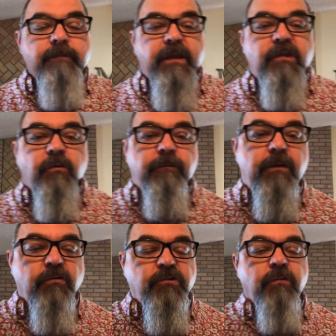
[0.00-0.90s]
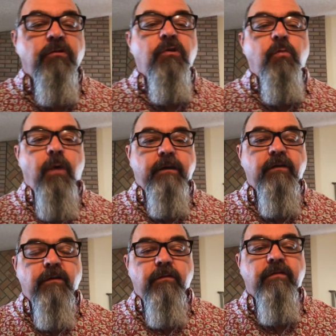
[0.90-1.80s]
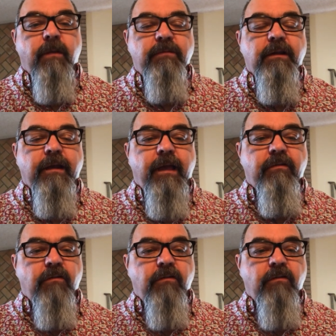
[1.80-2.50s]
in your future, you want to do something like that.